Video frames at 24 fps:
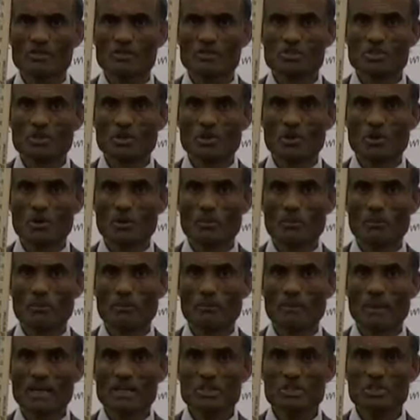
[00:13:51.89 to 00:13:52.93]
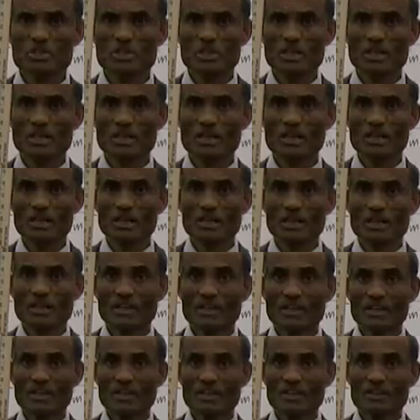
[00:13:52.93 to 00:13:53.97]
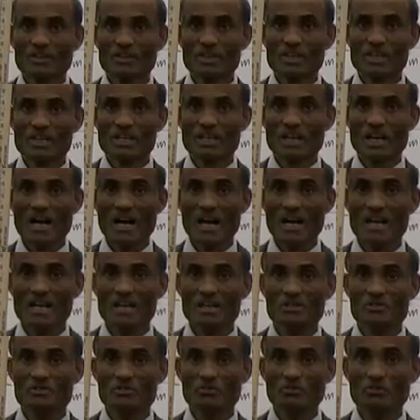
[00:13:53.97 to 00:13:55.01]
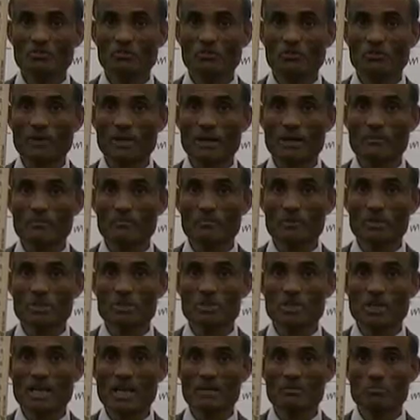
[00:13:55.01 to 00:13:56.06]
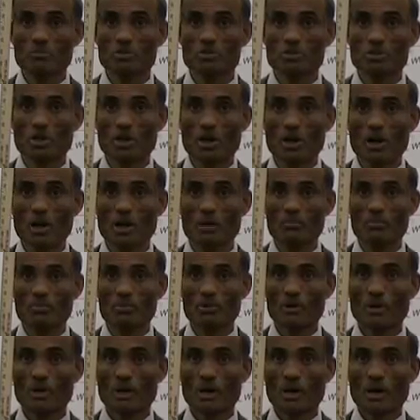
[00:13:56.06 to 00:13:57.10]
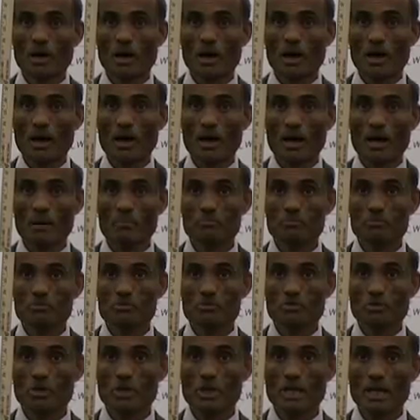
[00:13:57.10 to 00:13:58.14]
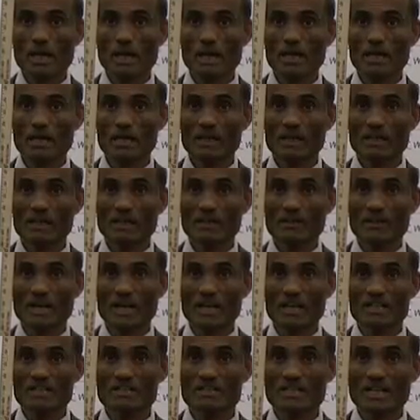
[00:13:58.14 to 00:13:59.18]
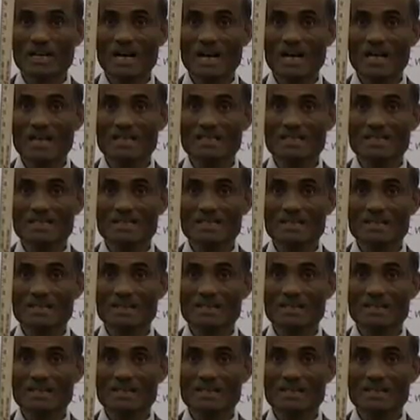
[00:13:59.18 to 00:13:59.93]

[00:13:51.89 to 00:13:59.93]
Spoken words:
So measure the height from the tabletop up to here. That is the height.